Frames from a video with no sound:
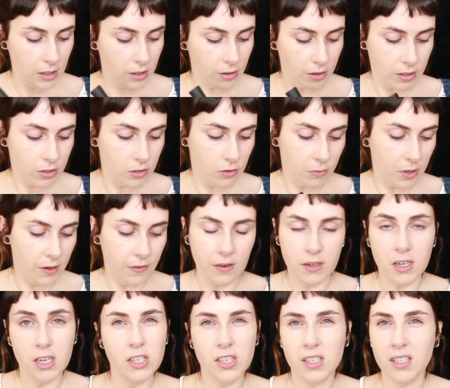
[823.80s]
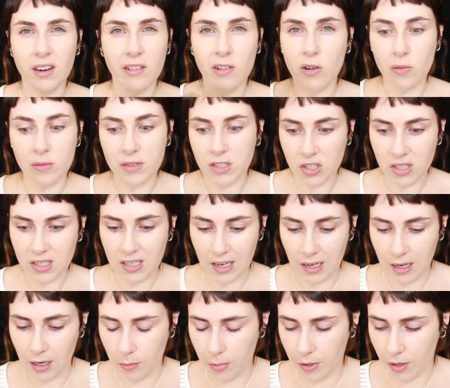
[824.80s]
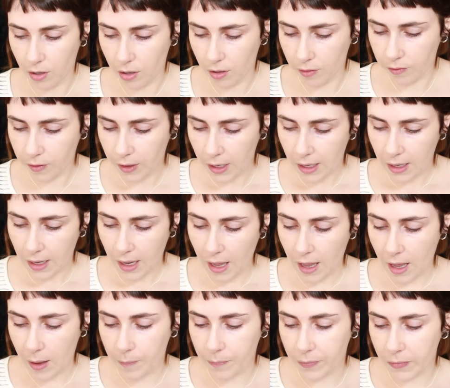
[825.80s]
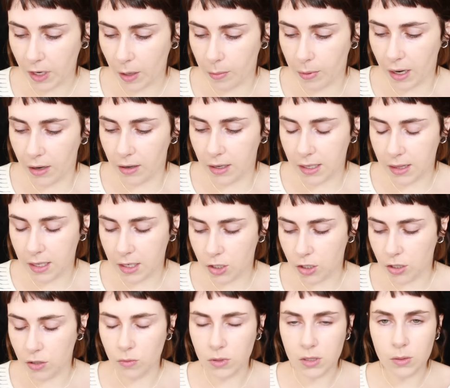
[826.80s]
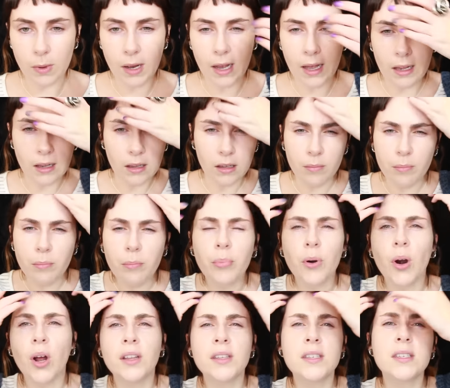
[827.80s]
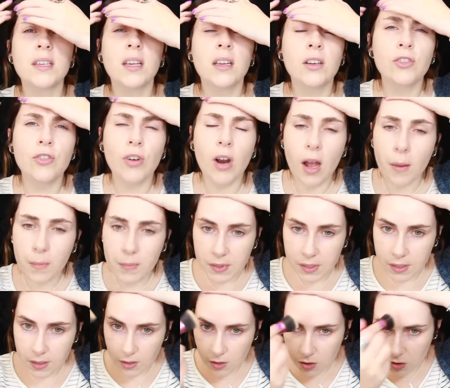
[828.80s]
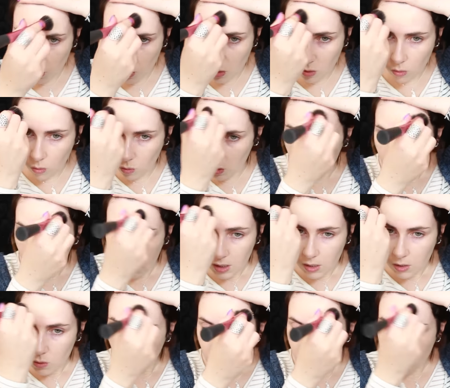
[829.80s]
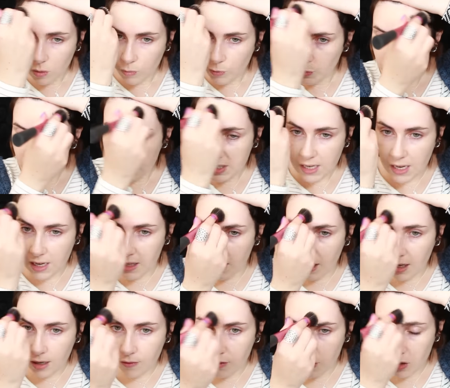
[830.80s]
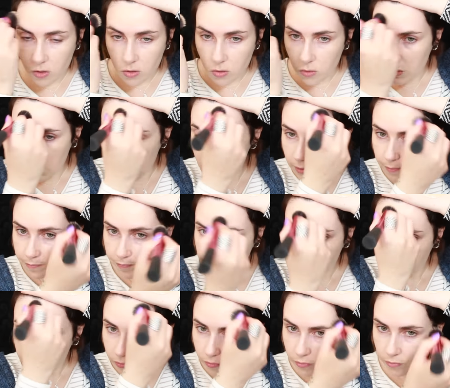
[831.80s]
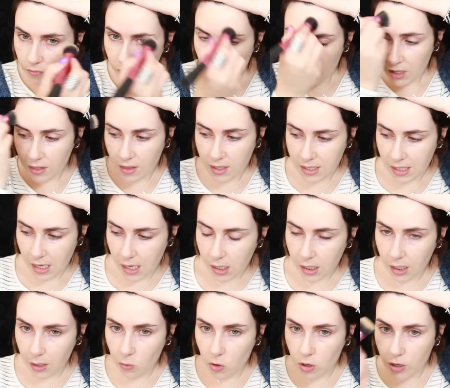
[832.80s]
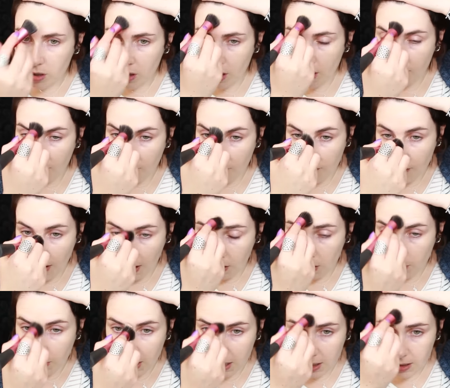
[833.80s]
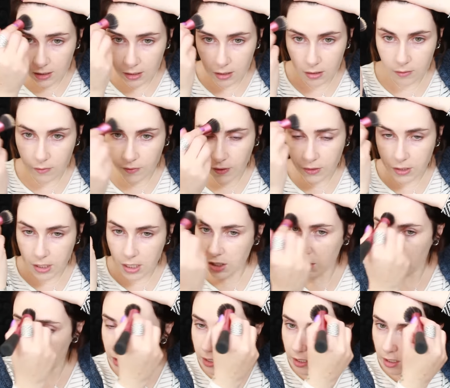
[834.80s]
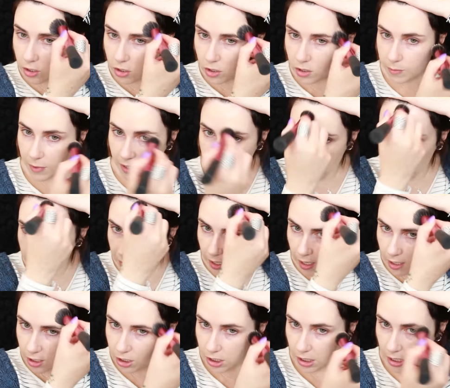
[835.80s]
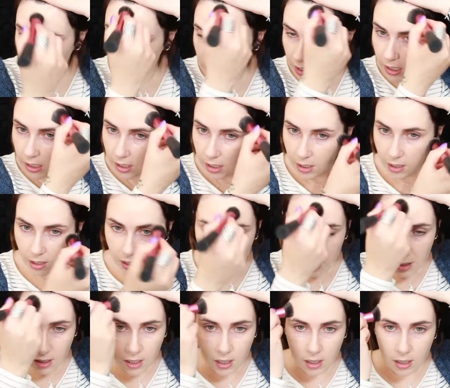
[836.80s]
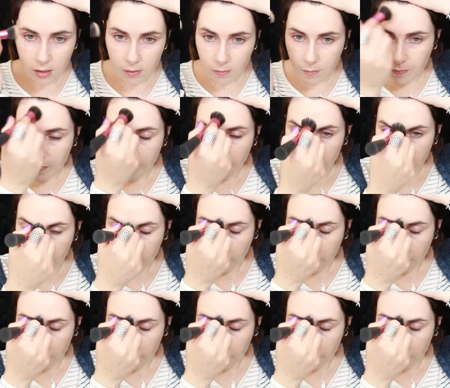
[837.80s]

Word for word: there are so many foundations that are always just a little bit off. Um apparently they do as well bronzing drops, so someone was saying that if you use the darkening one on very pale foundations, it just makes it a bit ashy, um